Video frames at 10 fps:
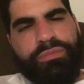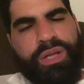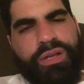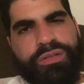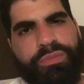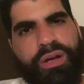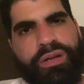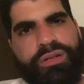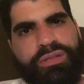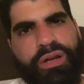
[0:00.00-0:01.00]
It is my
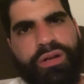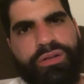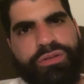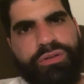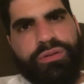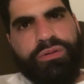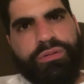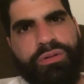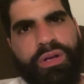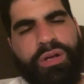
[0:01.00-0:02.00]
desire to,
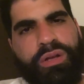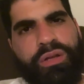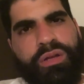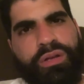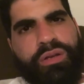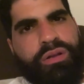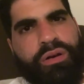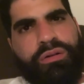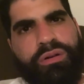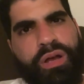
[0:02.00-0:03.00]

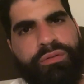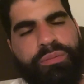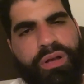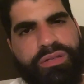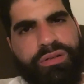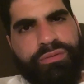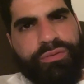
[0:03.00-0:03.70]
have a positive